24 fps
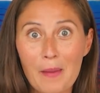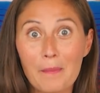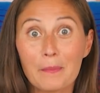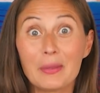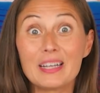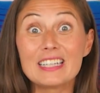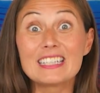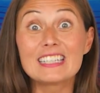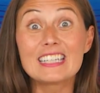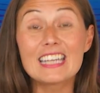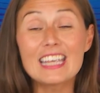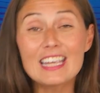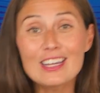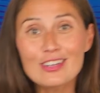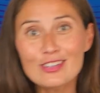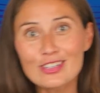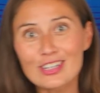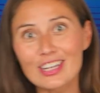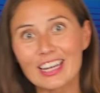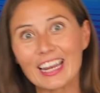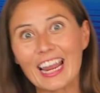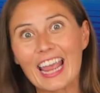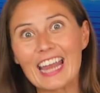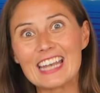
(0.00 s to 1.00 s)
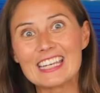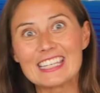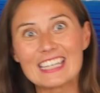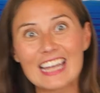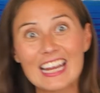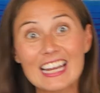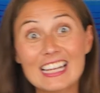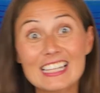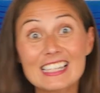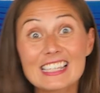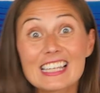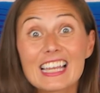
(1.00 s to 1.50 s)
but teaching and
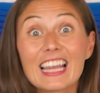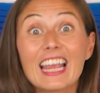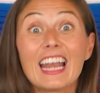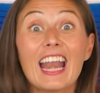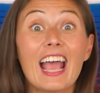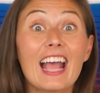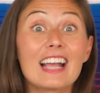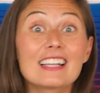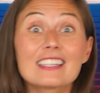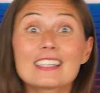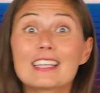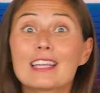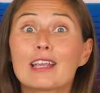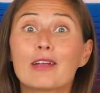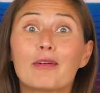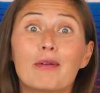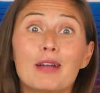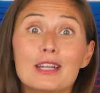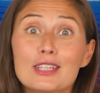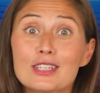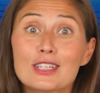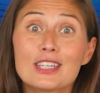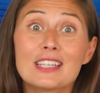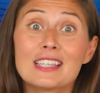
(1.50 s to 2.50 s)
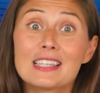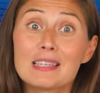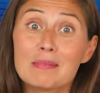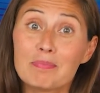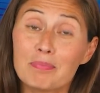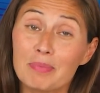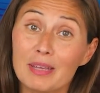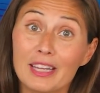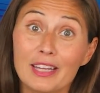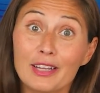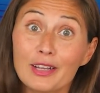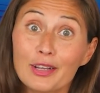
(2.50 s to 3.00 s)
dancing and asking questions
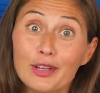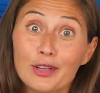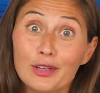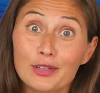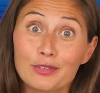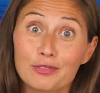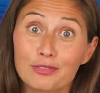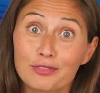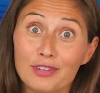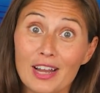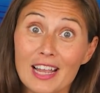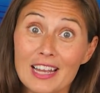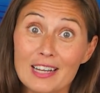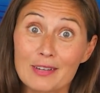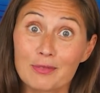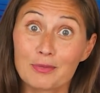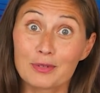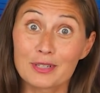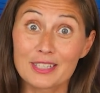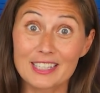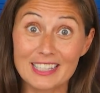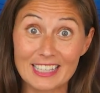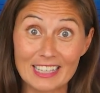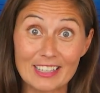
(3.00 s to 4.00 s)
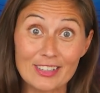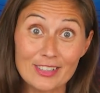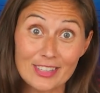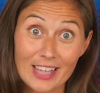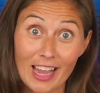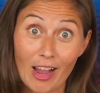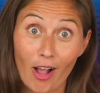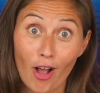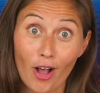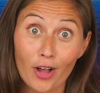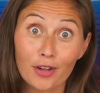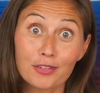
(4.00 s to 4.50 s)
and being a good friend were skills
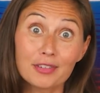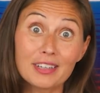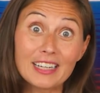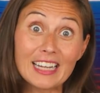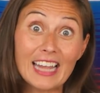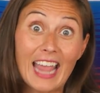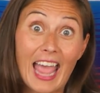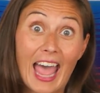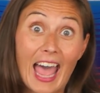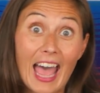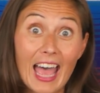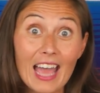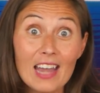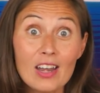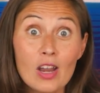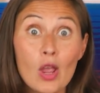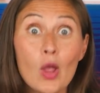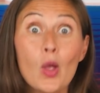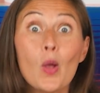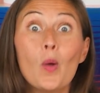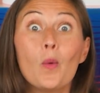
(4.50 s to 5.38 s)
I already had,